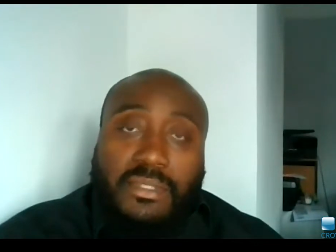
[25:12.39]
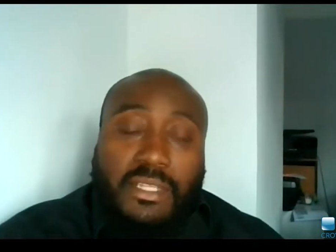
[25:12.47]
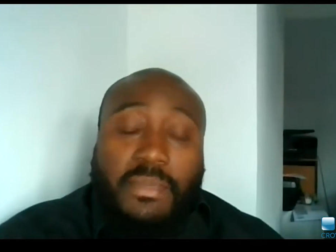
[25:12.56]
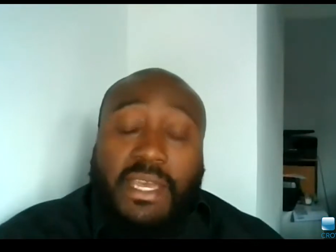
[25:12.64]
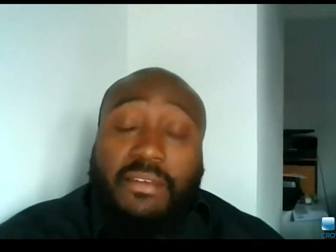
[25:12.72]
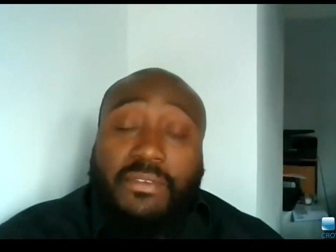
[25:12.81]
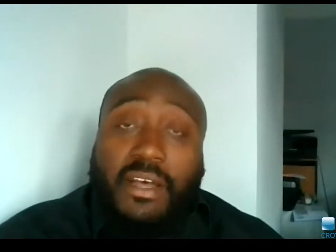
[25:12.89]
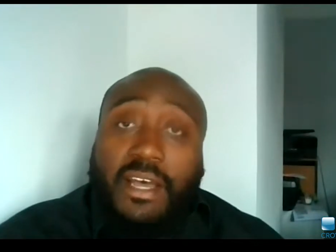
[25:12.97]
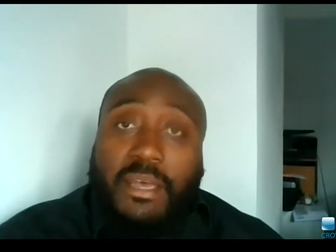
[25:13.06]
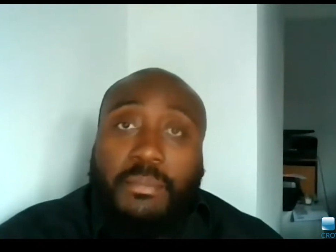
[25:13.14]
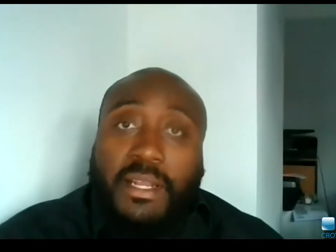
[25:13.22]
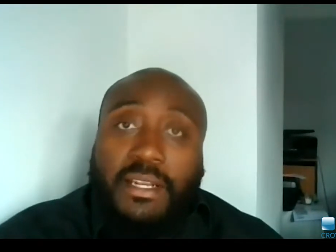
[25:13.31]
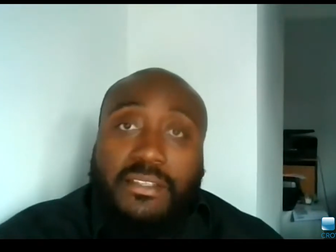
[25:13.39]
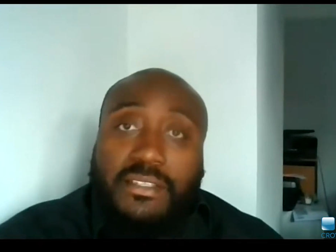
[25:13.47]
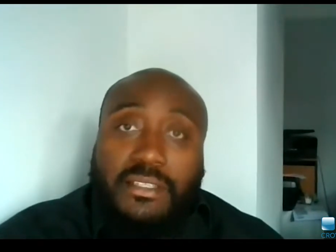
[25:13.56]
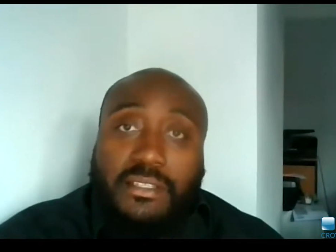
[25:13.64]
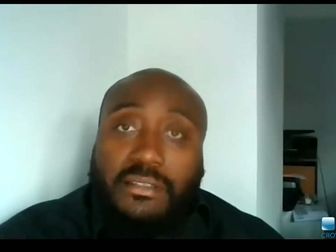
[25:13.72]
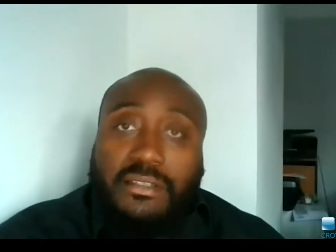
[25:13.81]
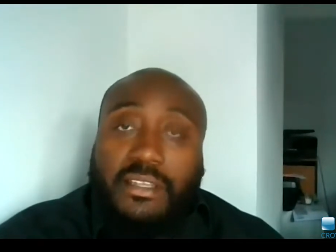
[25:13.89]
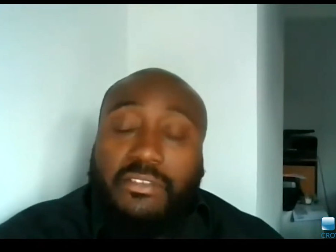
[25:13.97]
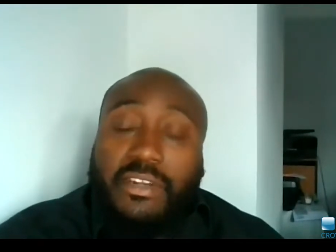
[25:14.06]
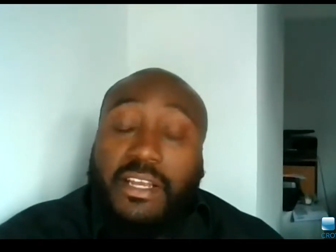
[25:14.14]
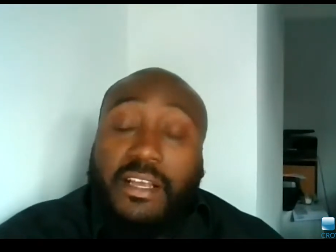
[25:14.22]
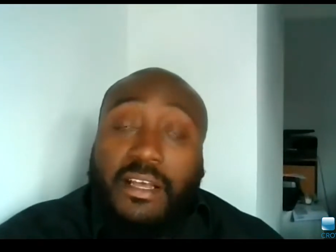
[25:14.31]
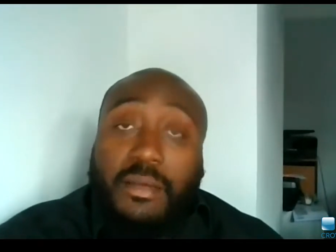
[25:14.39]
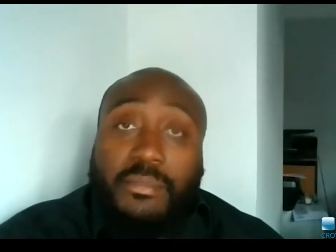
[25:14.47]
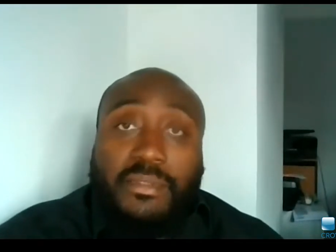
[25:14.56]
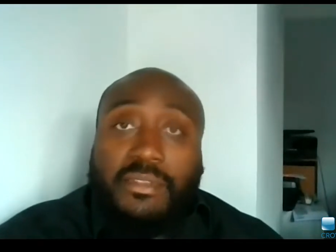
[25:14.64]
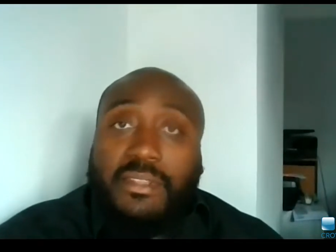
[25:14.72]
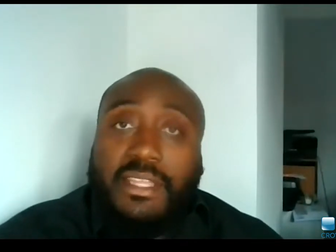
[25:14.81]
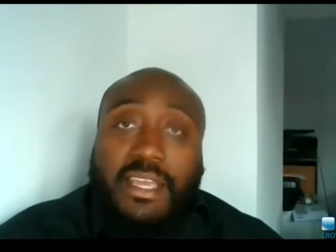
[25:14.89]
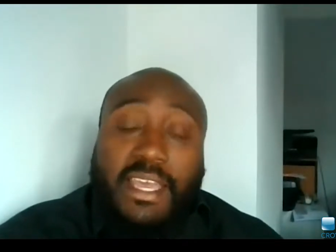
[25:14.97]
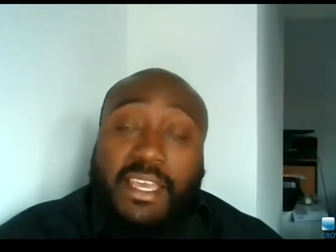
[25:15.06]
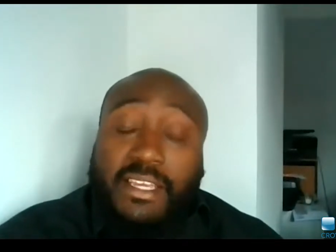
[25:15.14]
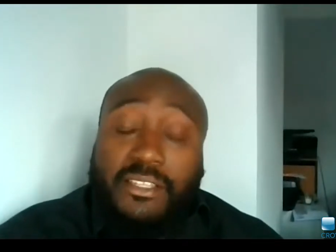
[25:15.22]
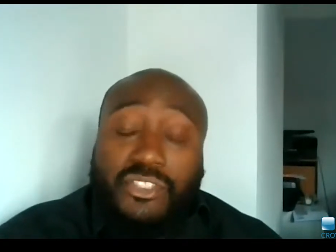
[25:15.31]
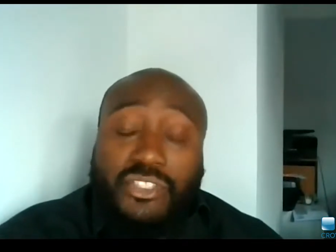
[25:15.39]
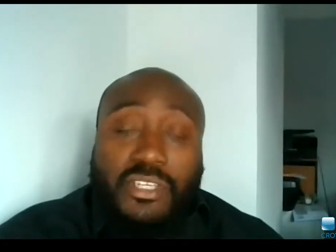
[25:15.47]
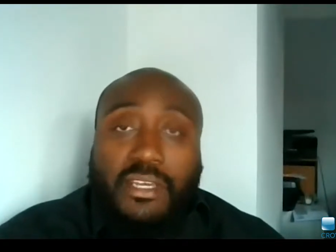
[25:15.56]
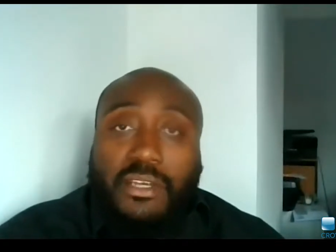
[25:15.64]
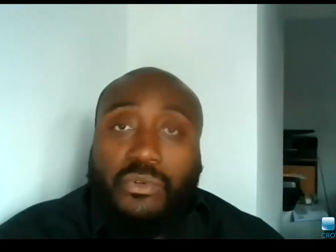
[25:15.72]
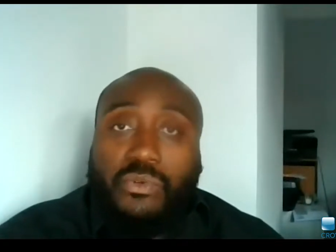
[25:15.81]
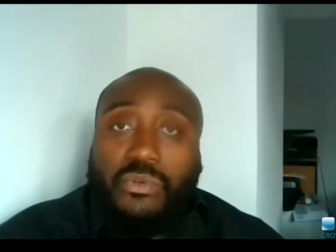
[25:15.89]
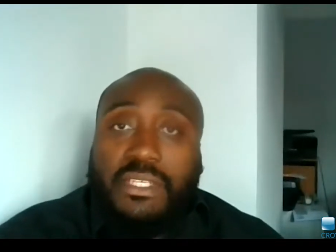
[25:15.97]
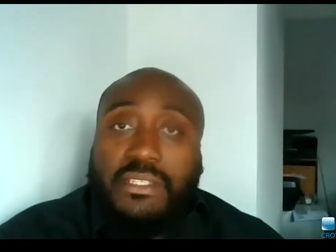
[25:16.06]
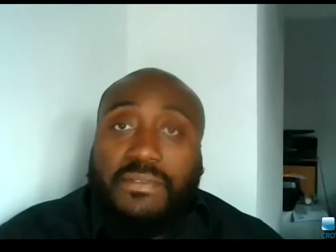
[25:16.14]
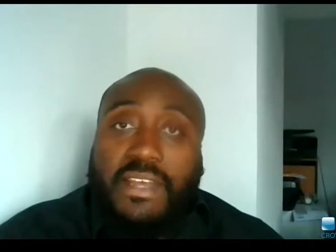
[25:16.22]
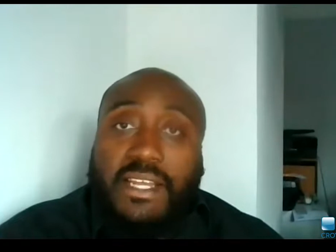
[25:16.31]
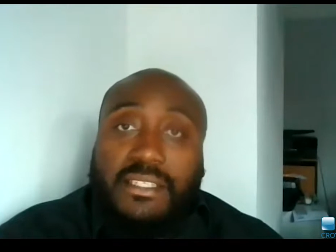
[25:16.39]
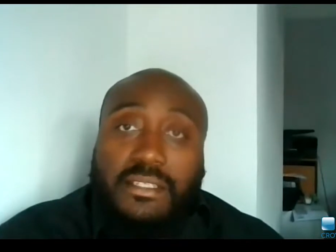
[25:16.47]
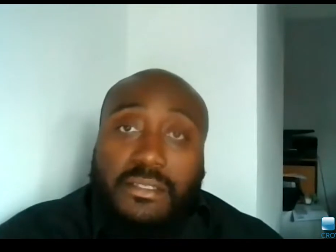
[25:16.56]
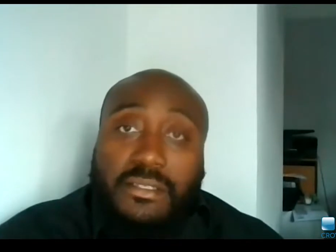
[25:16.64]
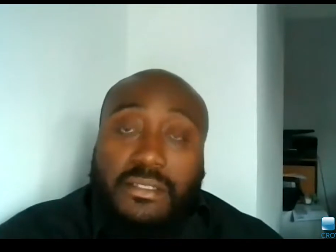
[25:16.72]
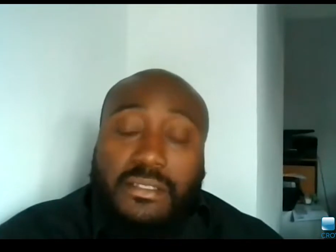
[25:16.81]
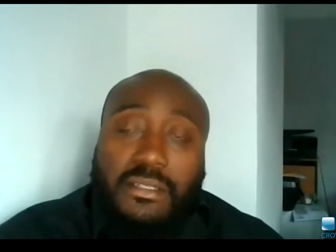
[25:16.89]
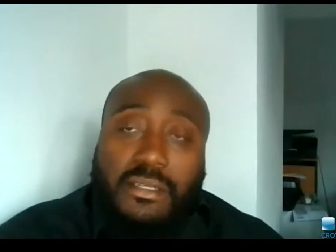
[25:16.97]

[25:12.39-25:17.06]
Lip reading: they may have a high balance, and their income and their age and all these factors